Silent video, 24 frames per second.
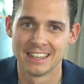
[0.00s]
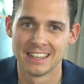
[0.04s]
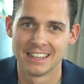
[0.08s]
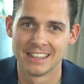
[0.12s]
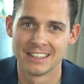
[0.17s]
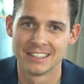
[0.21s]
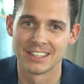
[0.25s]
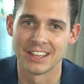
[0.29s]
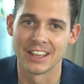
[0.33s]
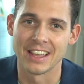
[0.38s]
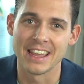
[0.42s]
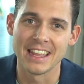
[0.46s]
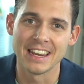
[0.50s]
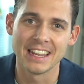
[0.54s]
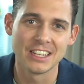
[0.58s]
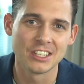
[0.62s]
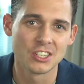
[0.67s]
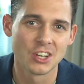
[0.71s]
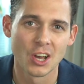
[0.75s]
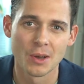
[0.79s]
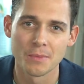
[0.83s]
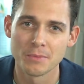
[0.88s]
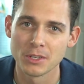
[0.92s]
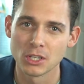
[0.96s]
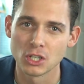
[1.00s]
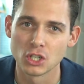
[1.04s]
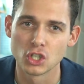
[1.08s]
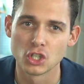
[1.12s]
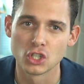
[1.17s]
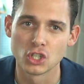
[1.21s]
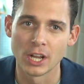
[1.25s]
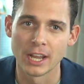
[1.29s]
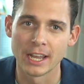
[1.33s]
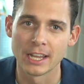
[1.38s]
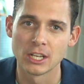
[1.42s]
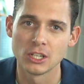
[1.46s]
So anytime you
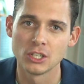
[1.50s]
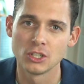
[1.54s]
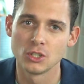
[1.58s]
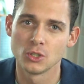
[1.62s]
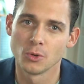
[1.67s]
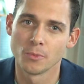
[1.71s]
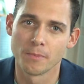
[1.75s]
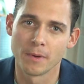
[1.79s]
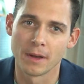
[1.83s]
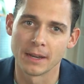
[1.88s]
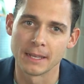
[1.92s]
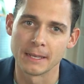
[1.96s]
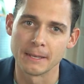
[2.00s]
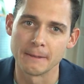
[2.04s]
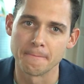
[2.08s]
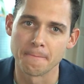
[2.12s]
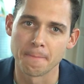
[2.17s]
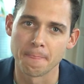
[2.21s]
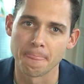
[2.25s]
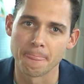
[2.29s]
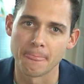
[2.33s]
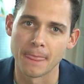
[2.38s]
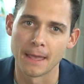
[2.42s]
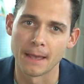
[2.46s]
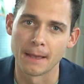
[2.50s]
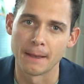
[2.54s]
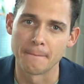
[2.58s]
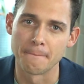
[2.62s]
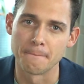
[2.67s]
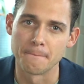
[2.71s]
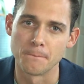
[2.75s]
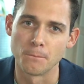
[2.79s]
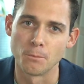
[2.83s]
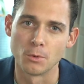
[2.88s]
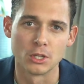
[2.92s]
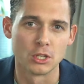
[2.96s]
exchange your money,
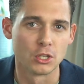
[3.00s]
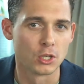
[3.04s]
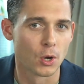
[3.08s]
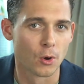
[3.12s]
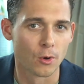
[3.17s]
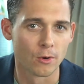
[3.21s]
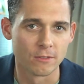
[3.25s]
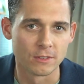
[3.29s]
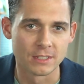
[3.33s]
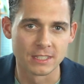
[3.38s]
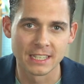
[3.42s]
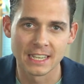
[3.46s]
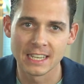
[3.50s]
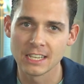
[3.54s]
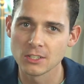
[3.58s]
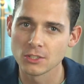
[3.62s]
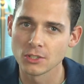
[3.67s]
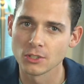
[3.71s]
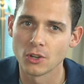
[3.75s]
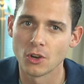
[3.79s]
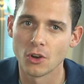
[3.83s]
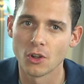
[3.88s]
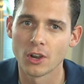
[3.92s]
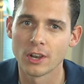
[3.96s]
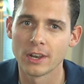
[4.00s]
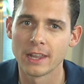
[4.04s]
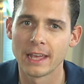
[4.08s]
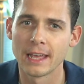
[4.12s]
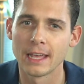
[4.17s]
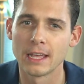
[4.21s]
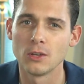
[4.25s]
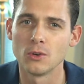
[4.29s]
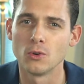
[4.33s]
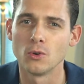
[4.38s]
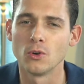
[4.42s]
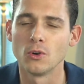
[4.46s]
when you go overseas on
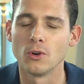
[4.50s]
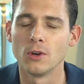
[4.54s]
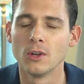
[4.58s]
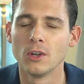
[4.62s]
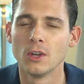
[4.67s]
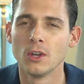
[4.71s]
holiday or